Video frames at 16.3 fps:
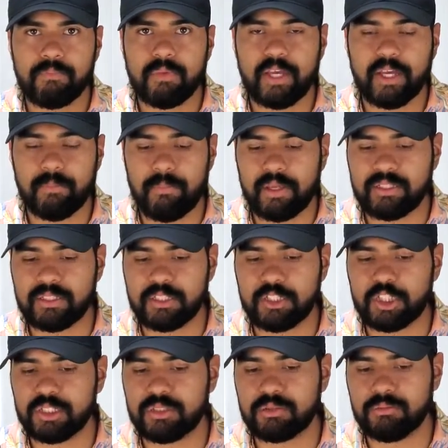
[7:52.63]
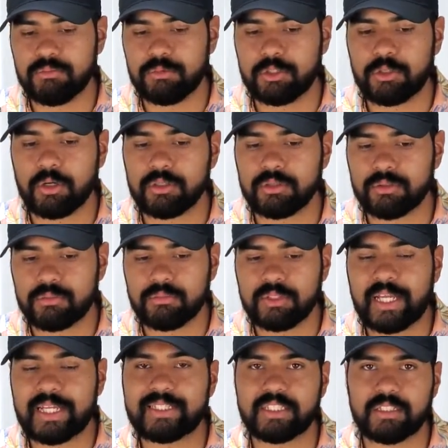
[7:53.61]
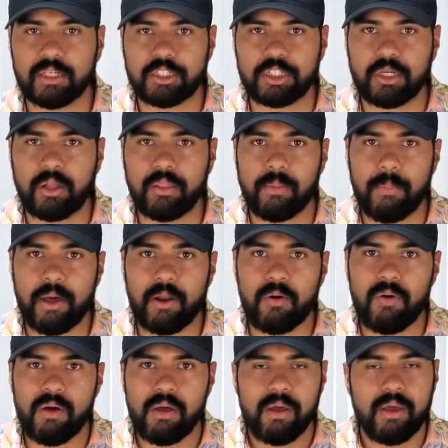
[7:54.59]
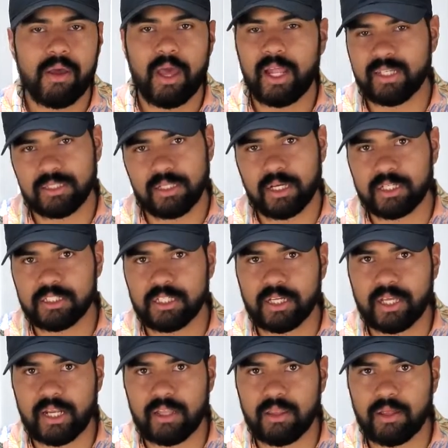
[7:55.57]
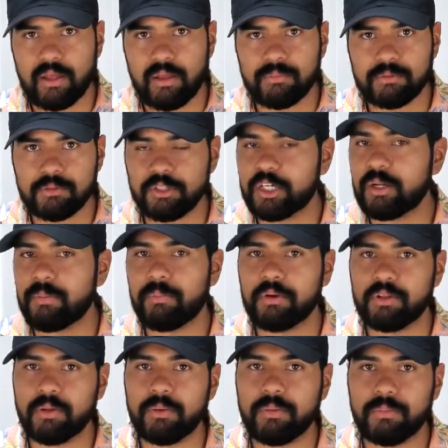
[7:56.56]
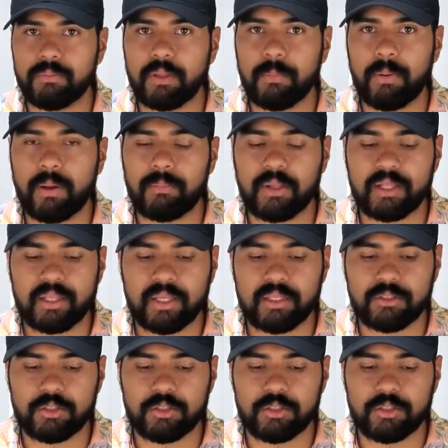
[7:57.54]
it basically just gets suction on the metal, and it's not gonna suck anything up, so you're gonna burn the pump like that.